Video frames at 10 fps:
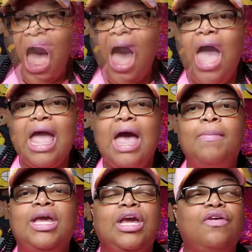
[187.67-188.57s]
It I
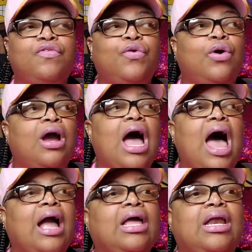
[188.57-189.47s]
am here for it.
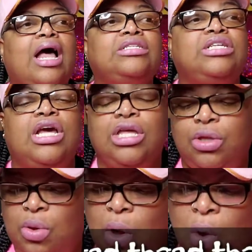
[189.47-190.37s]
I cannot tell
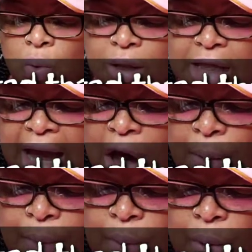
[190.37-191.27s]
you when they
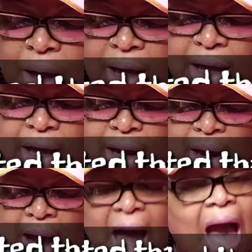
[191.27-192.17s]
open one here,